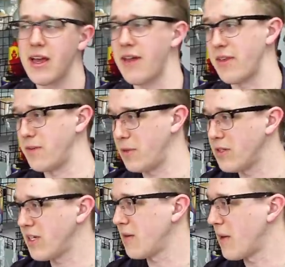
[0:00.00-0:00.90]
and then
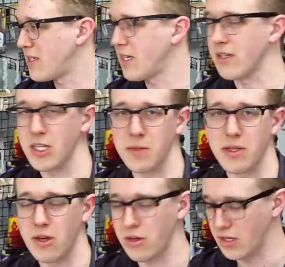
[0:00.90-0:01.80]
building it might take a little
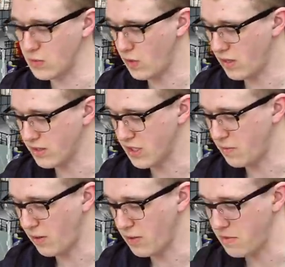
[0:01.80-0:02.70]
bit longer as well, because I'll
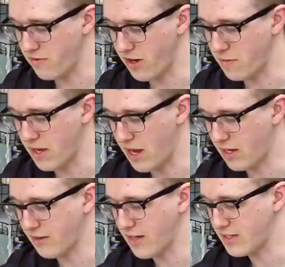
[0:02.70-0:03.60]
probably be very
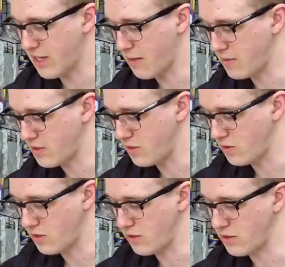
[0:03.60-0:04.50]
behind at that time just due
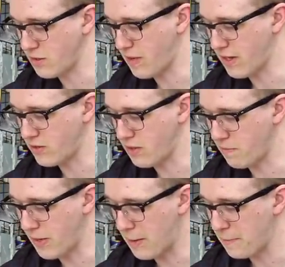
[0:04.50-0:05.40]
to the Japan
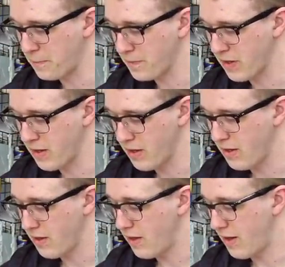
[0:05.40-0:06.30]
trip. But
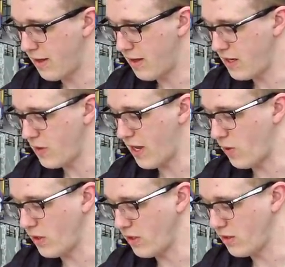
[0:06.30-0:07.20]
uh, anyway, I
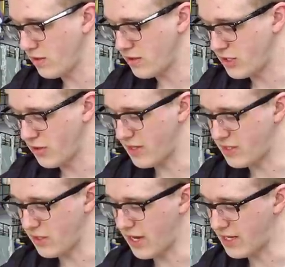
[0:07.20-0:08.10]
will show that
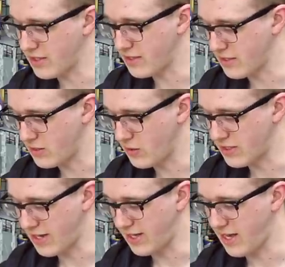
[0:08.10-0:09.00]
to you guys as soon
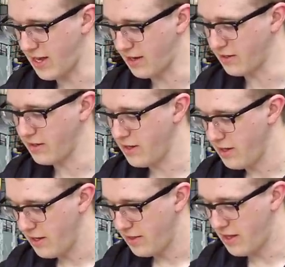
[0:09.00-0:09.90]
as I can.
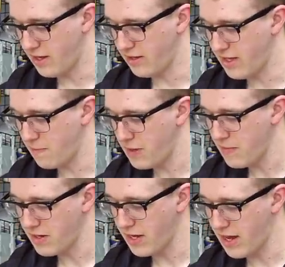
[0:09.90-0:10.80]
Then the
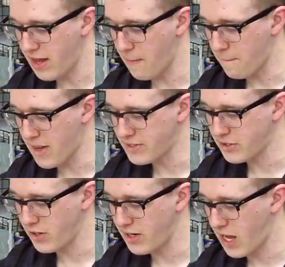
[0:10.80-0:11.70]
P-Bandai Master
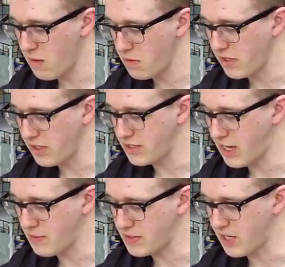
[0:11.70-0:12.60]
Grade High Mobility
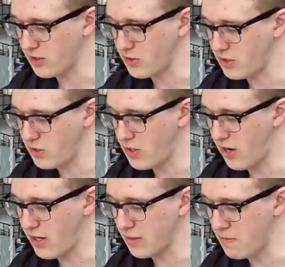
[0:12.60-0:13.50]
Type Zaku two
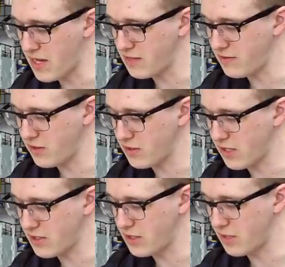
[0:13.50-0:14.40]
Eric Mansfield
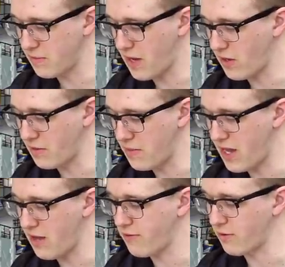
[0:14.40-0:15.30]
Custom out in
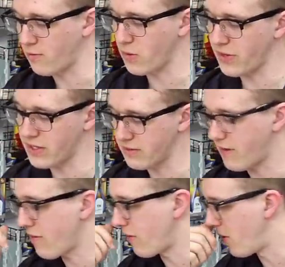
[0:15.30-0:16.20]
May for four thousand
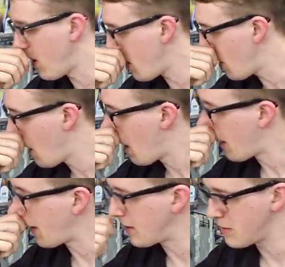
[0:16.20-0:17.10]
five hundred yen.
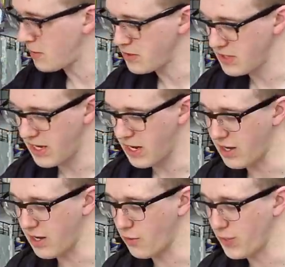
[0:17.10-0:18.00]
Again, just mostly
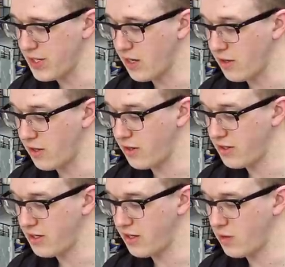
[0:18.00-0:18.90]
a recolor
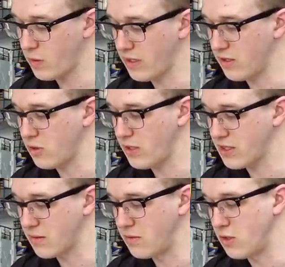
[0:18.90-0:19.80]
here, including
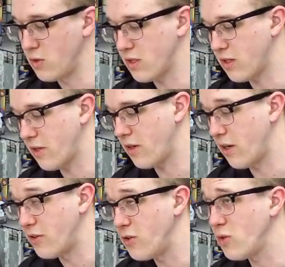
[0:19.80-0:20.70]
some new color,
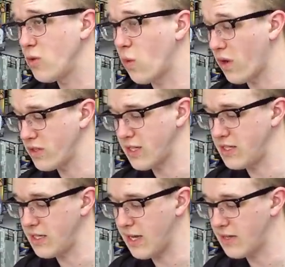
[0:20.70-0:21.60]
uh, new waterside
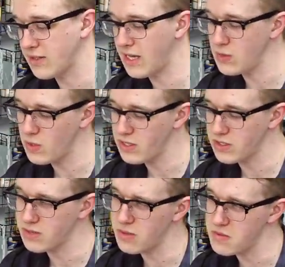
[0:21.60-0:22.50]
decals, as well
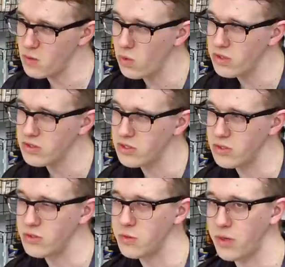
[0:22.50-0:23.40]
as maybe one or
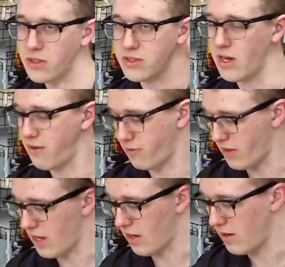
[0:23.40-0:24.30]
two new parts there for
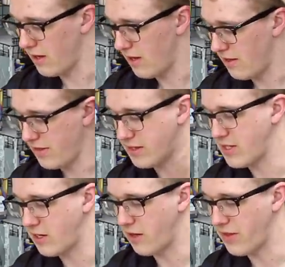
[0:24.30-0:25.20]
the head, the
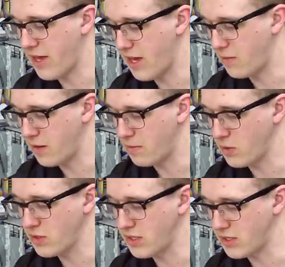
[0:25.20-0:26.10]
antenna on the head, but
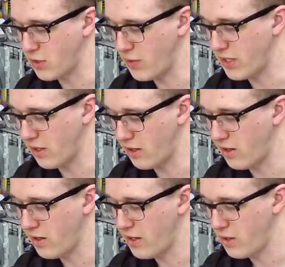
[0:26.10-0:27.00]
mostly just a
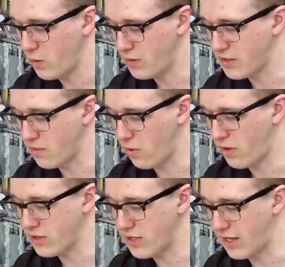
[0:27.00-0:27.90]
recolor with some
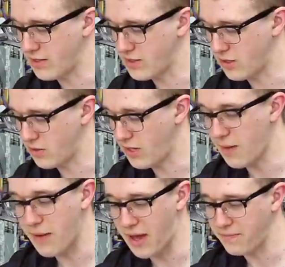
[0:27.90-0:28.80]
water slides, so
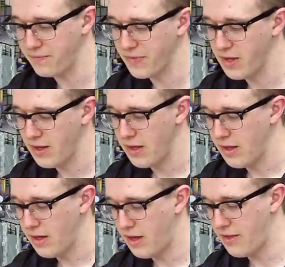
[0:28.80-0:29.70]
not bad.
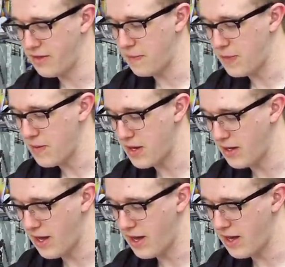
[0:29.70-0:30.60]
Uh, then the
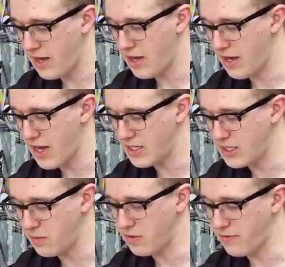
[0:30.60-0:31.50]
P-Bandai H
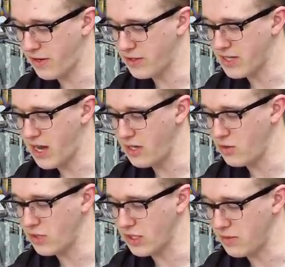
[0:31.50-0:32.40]
G Build Fighters High
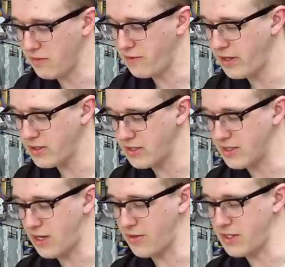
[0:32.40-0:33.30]
New Gundam Influx
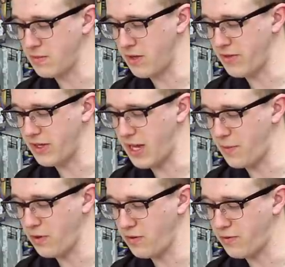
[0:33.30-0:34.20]
is out this month in
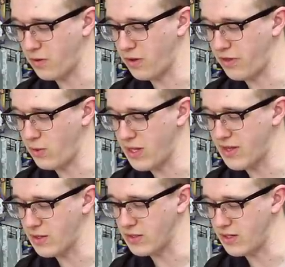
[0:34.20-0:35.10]
April for three
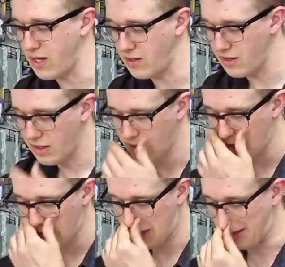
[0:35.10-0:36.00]
thousand yen.
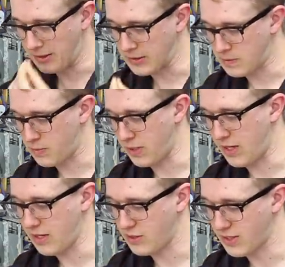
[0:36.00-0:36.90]
It looks
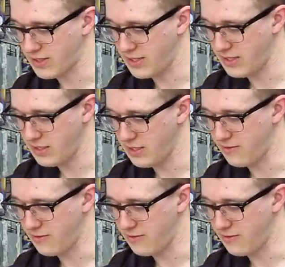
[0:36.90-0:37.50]
pretty interesting